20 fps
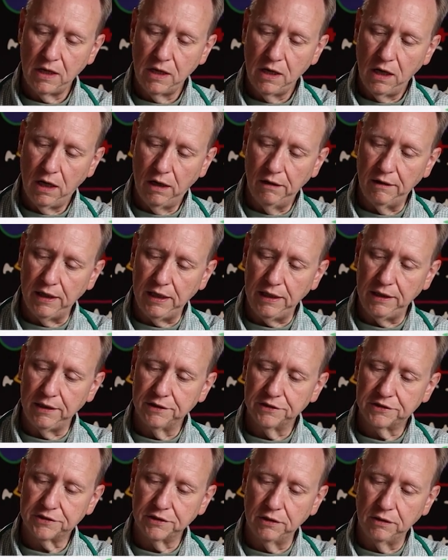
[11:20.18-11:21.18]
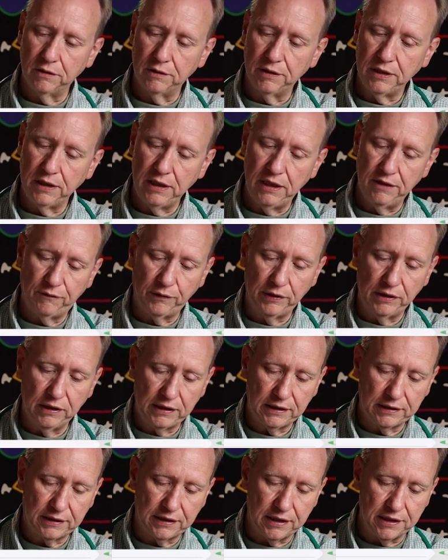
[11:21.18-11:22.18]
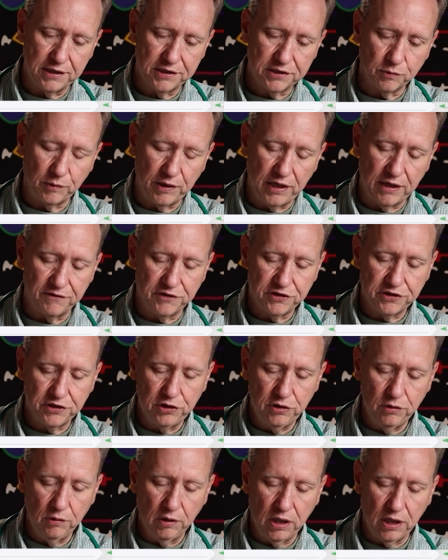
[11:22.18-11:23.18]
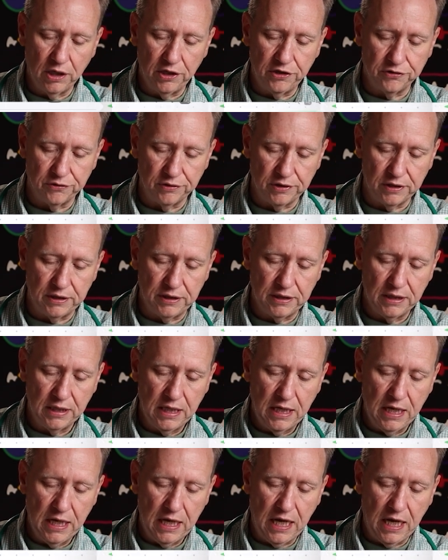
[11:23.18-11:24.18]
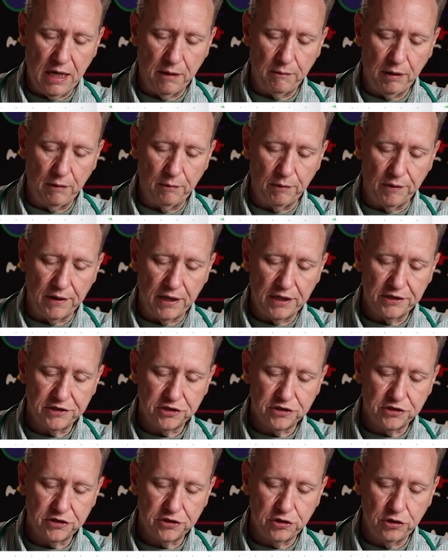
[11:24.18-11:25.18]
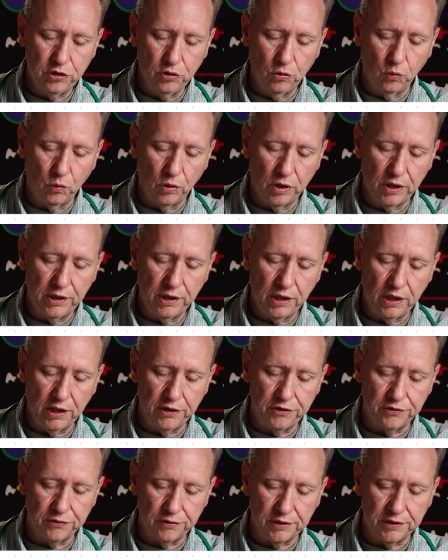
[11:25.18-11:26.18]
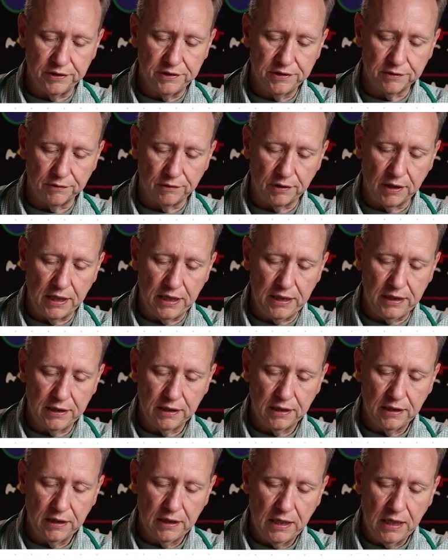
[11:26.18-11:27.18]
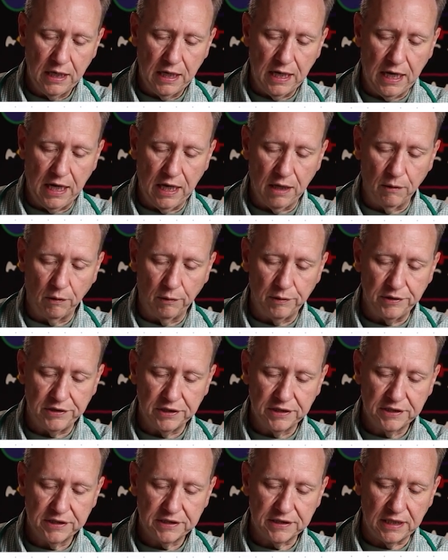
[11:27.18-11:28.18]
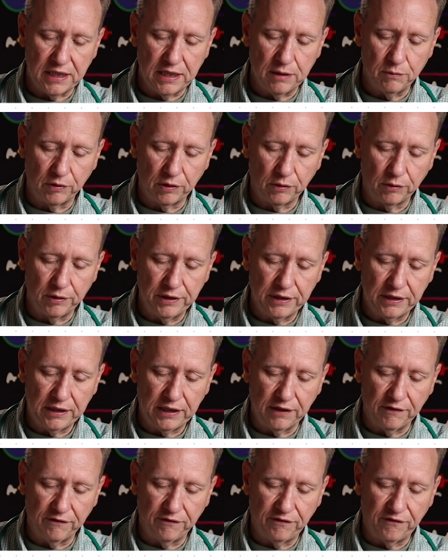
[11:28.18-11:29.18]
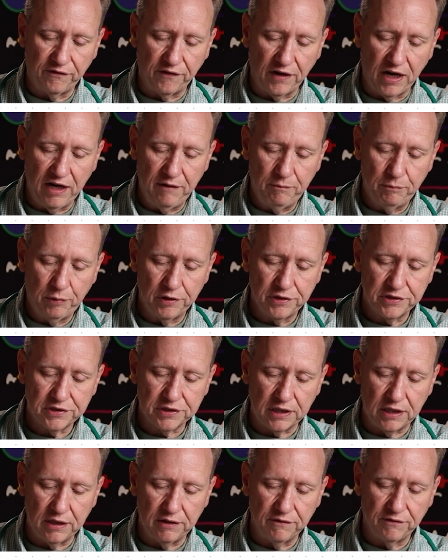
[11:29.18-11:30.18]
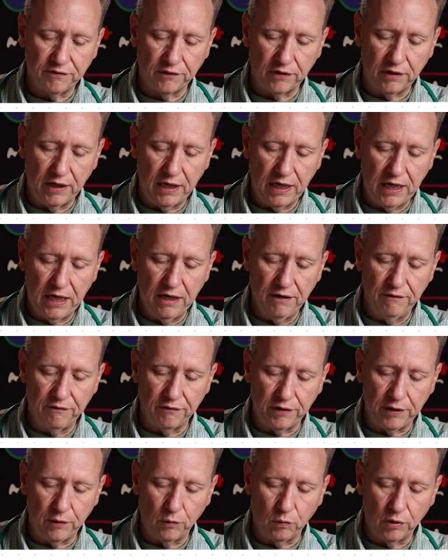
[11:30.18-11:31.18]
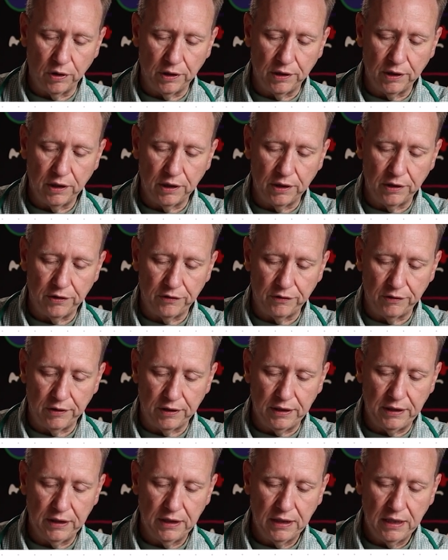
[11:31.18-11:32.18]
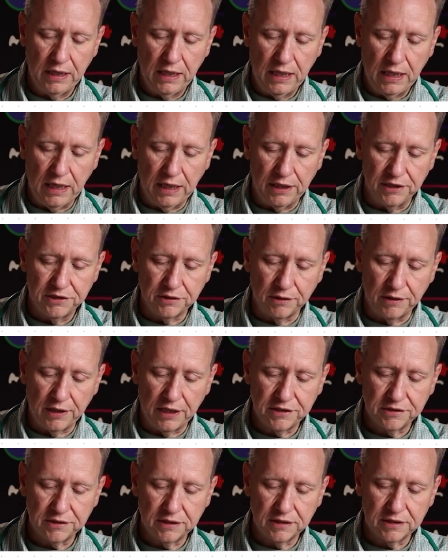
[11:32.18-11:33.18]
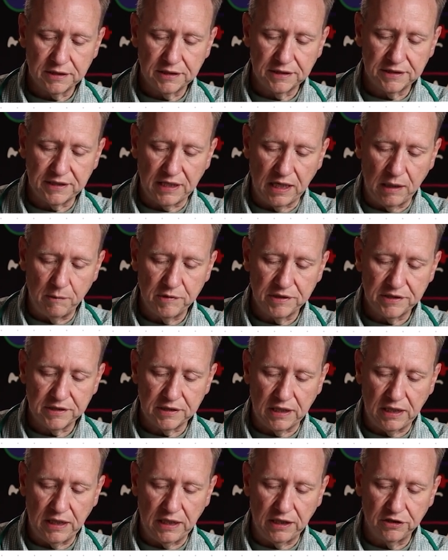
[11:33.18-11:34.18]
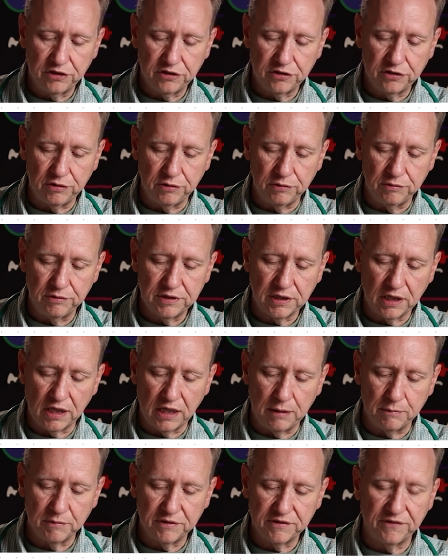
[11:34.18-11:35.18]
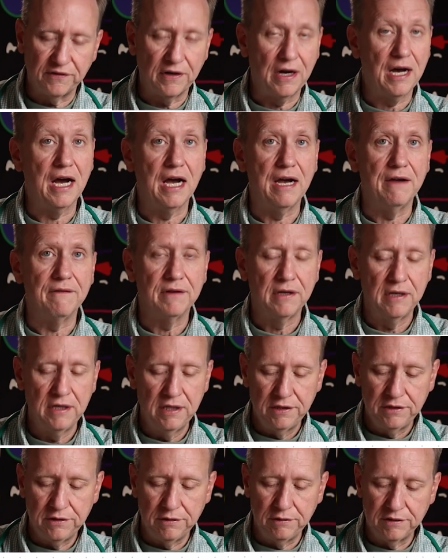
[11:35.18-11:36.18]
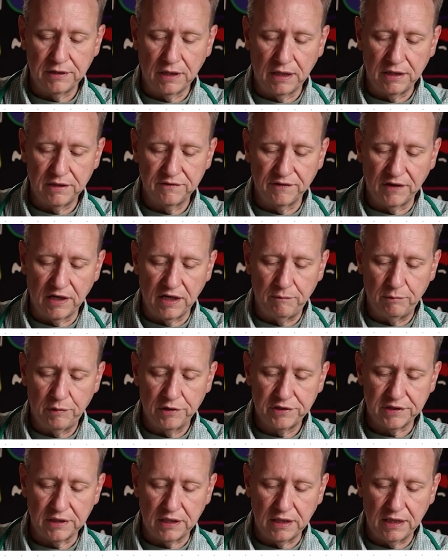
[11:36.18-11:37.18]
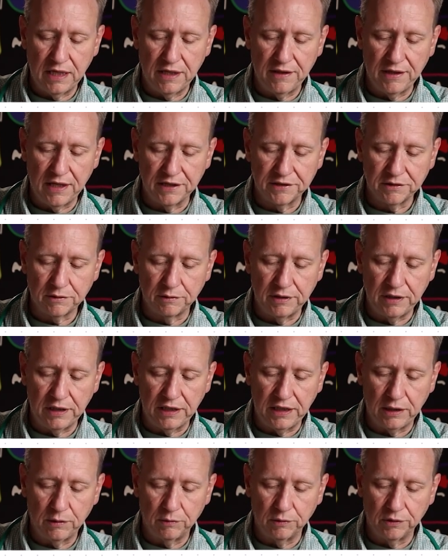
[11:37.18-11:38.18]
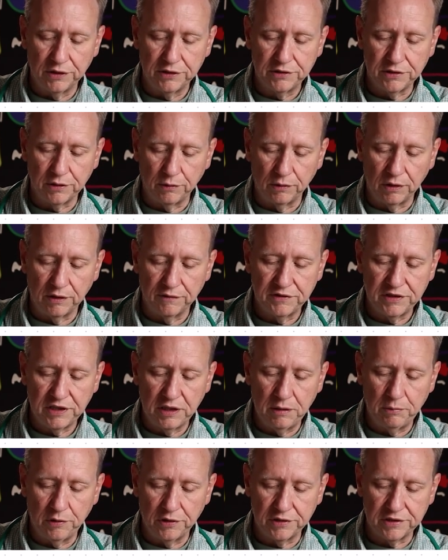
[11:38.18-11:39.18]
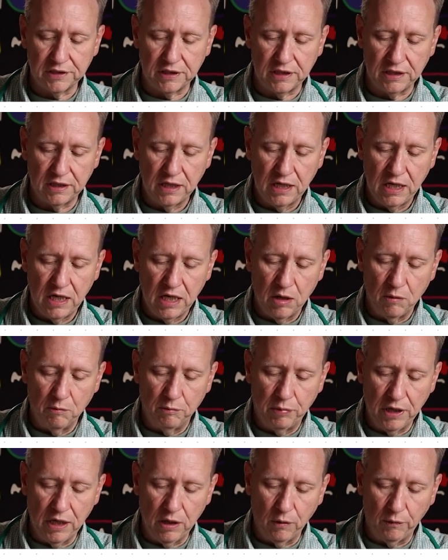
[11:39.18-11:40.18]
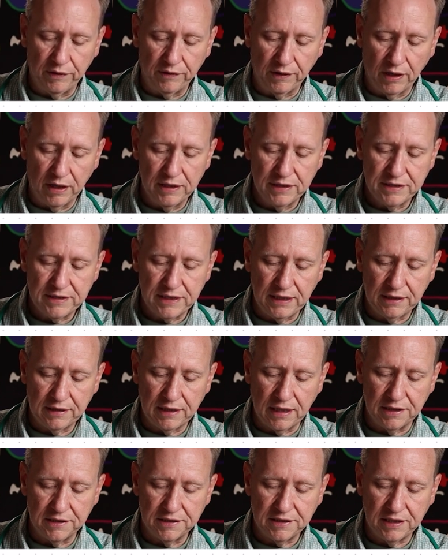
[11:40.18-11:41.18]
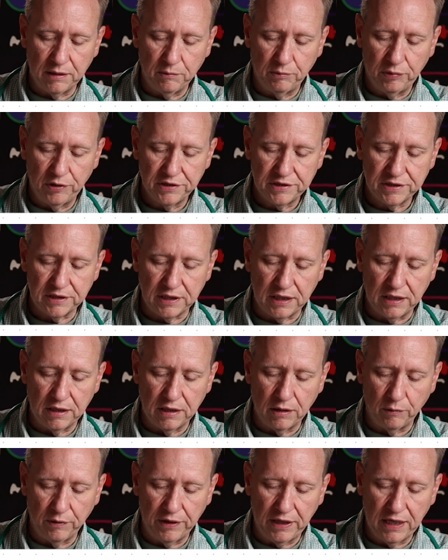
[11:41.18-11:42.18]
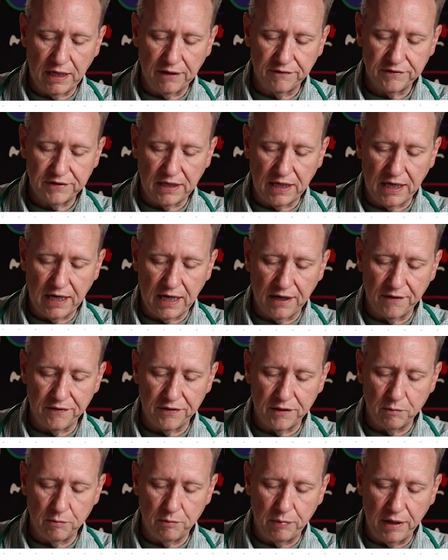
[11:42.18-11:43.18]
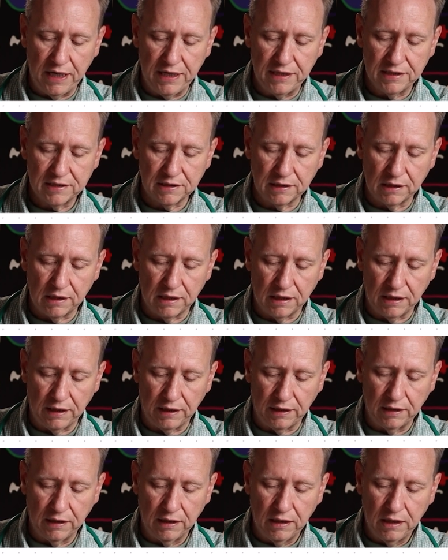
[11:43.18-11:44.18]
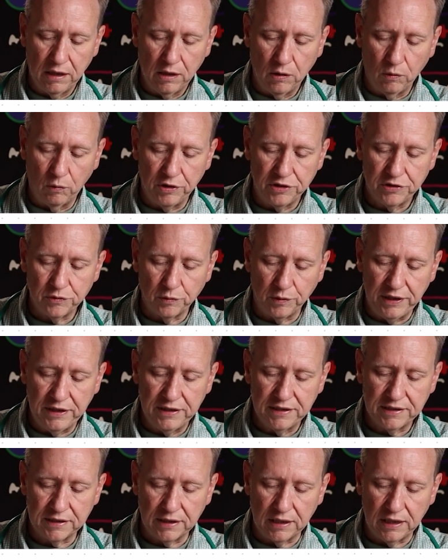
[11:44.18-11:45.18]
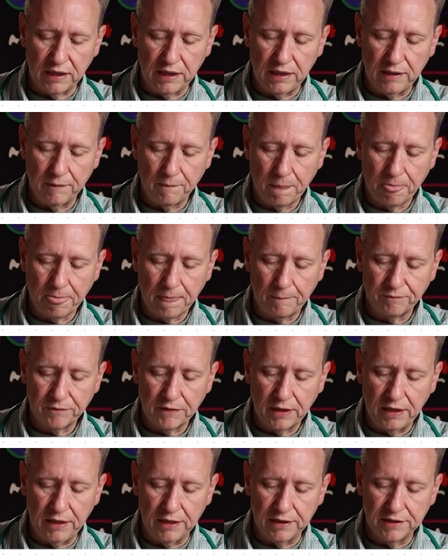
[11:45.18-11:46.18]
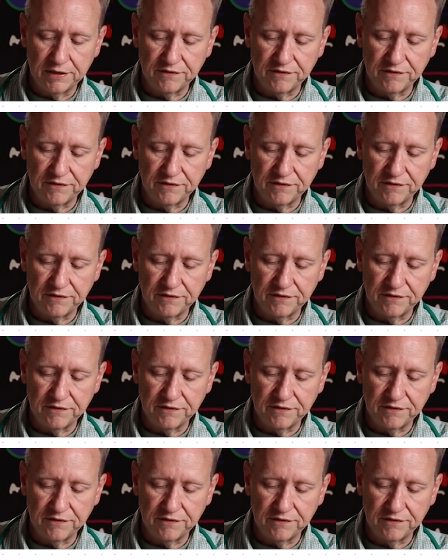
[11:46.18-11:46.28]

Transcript: All right, so if we look at this, we have 200, and remember that's 2 100s, right? And what we just said, we're going to give 5% for every 100, and so that's just the same as saying 2 times 5. 2 times 5%, and that's going to equal a total of 10%. But we've got to take that 10% and we have to add the baseline, which we said is